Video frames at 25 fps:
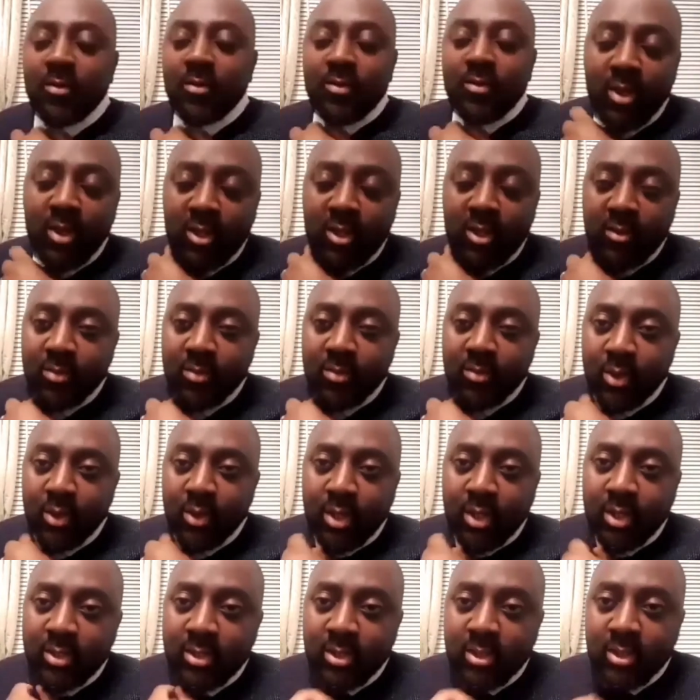the way you put
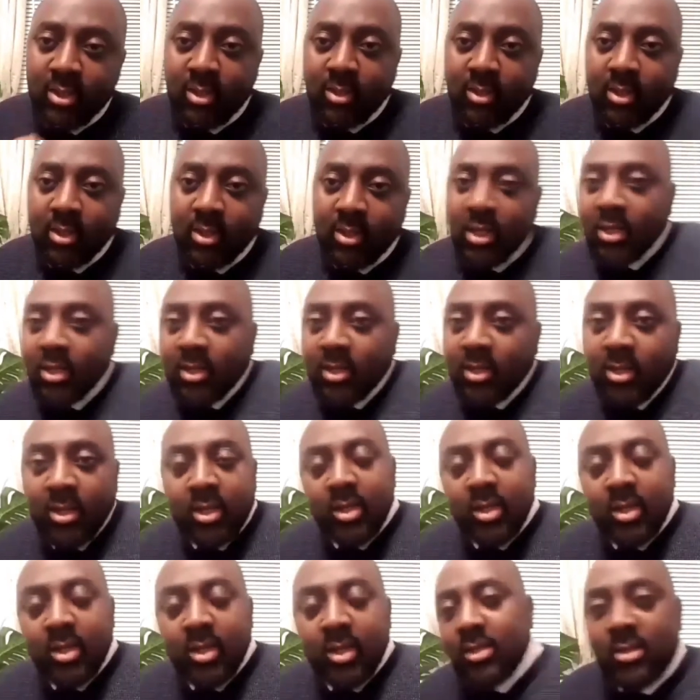it. You know, yeah,
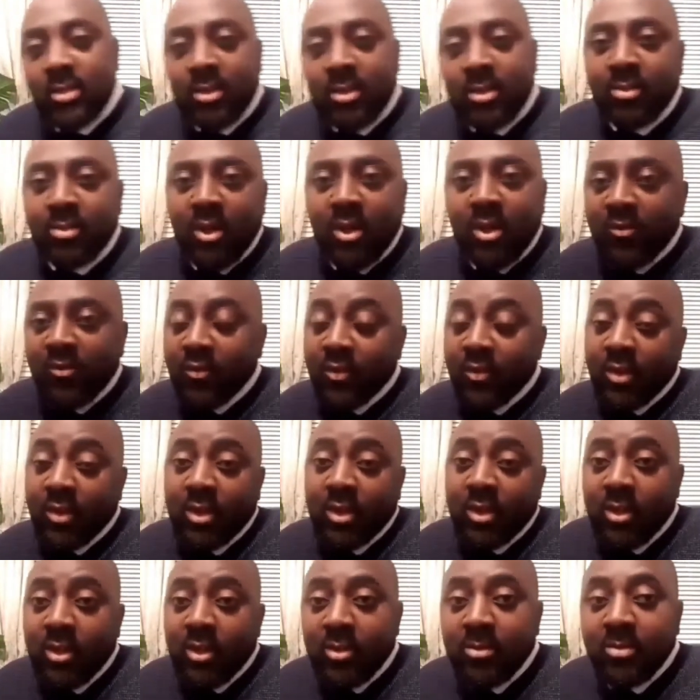it's about
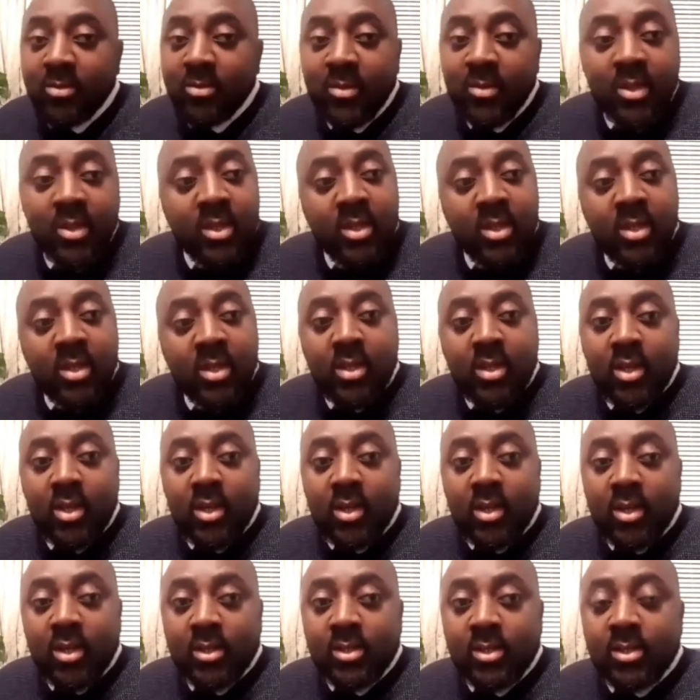freedom.
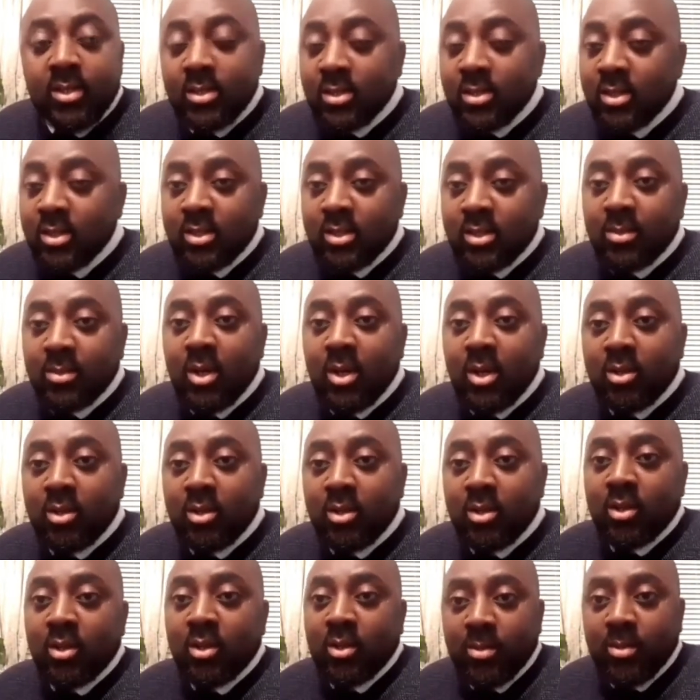Yeah, and it's about,
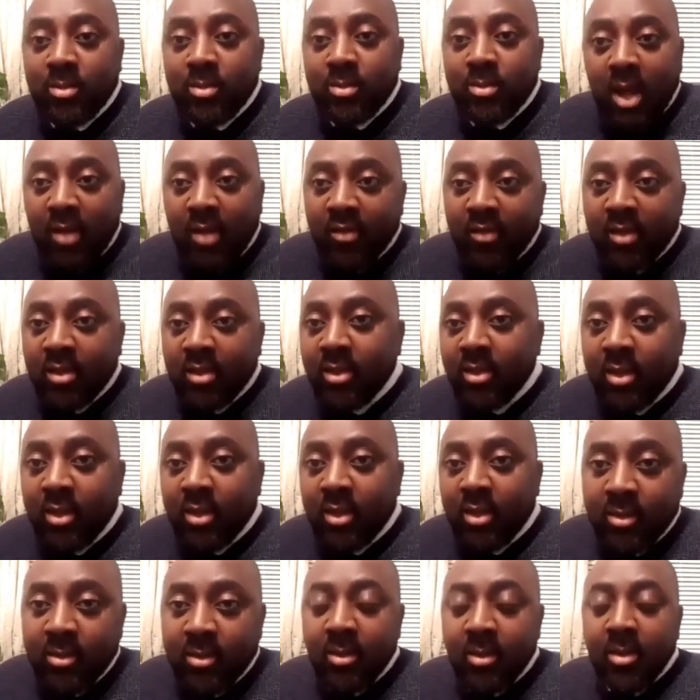you know, having
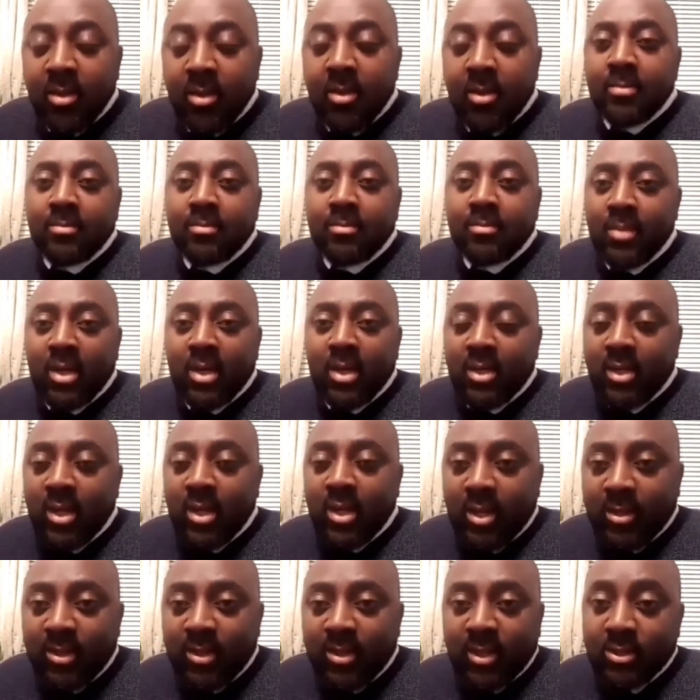the money
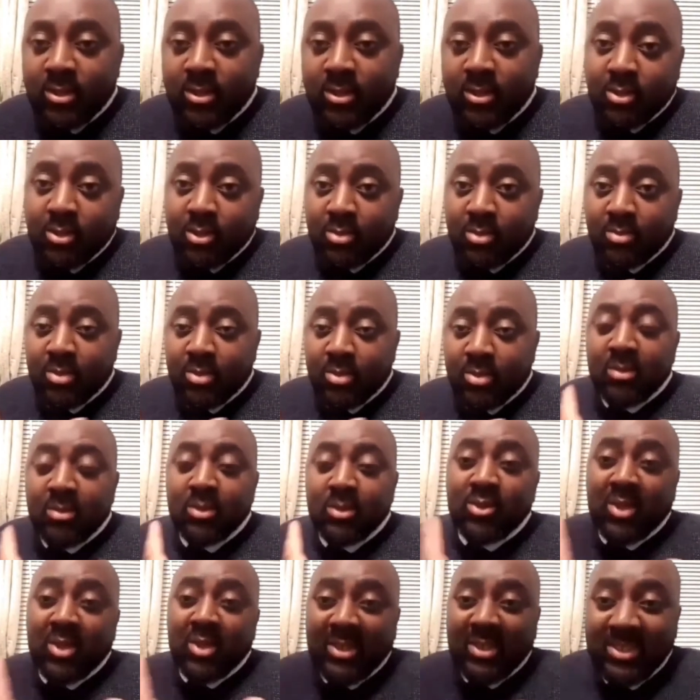out there to be able
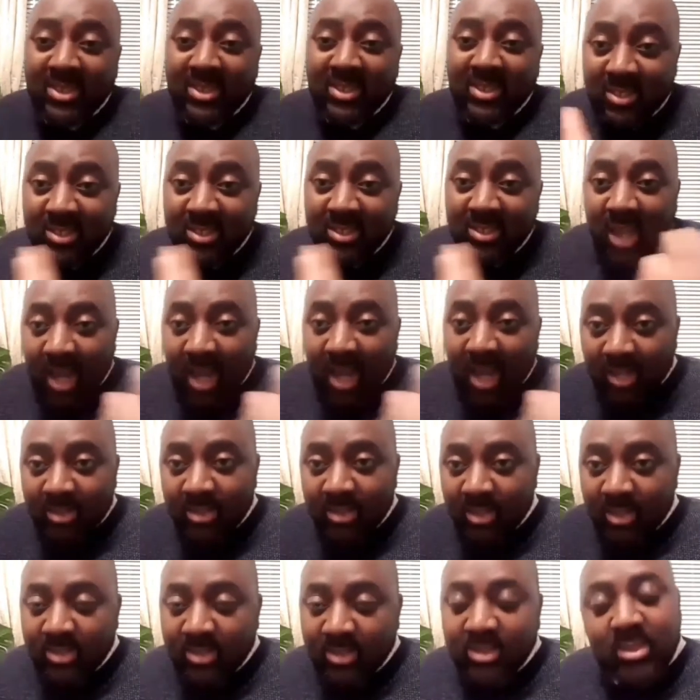to assist
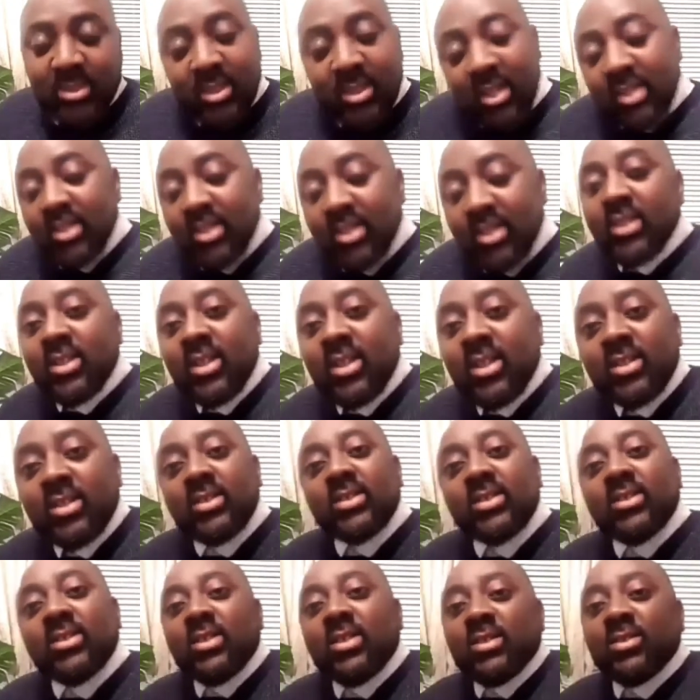others. I think
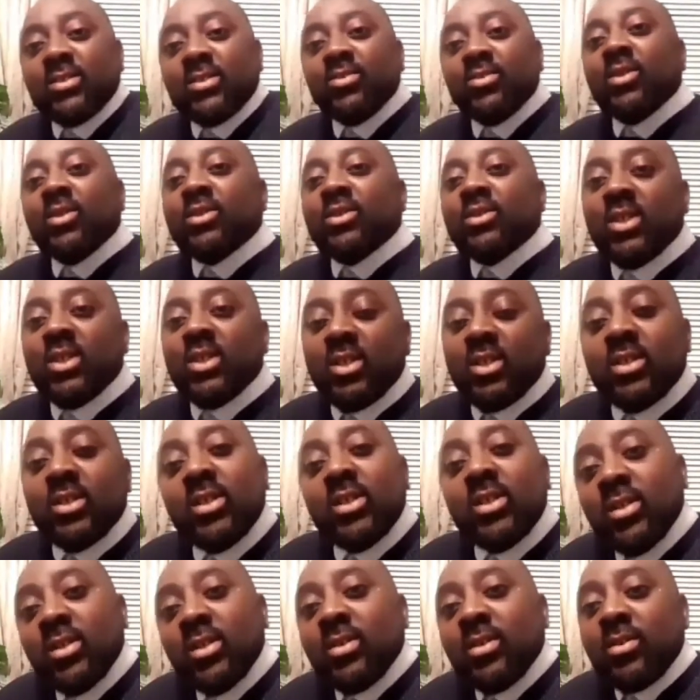that's well said.
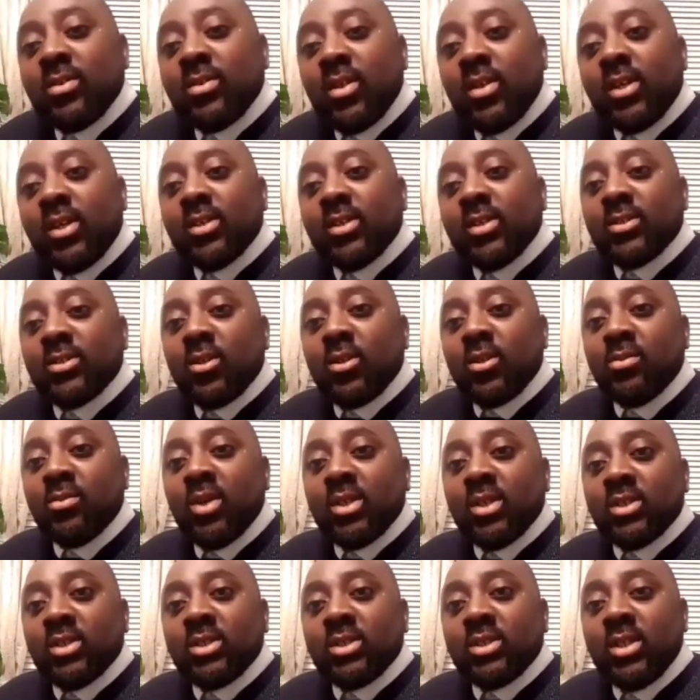Thank you so
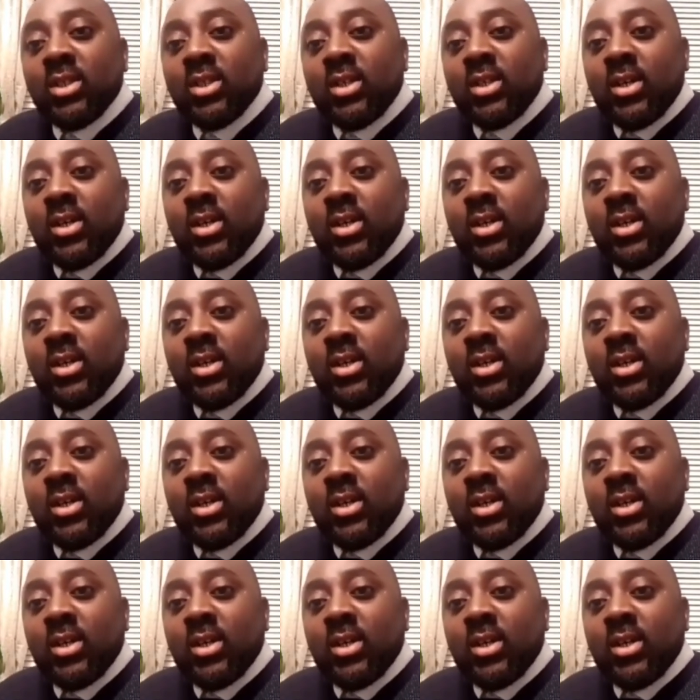much.